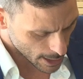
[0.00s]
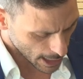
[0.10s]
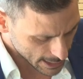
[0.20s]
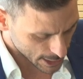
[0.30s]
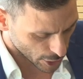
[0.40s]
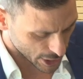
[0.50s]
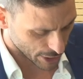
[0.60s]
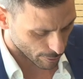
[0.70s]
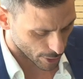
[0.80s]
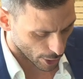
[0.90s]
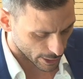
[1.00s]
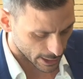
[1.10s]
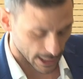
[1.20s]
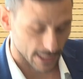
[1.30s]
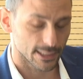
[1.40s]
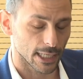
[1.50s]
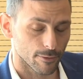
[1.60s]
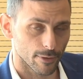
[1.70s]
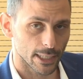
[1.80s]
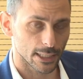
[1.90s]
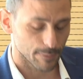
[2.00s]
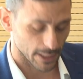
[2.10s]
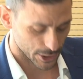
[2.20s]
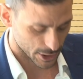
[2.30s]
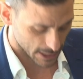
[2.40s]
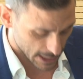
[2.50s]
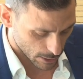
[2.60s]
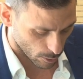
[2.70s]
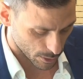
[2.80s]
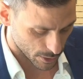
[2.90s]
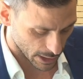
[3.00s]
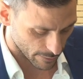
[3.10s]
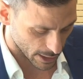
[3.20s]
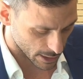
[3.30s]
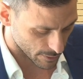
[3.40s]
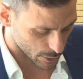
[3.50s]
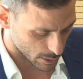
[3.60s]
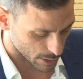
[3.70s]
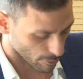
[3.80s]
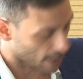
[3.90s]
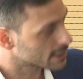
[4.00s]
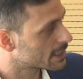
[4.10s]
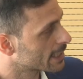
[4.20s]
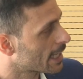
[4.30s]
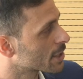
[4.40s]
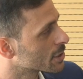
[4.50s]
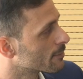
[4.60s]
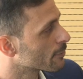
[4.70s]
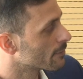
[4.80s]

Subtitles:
As the Attorney-General noted in his second reading speech, discourse on giving individuals the right to take action for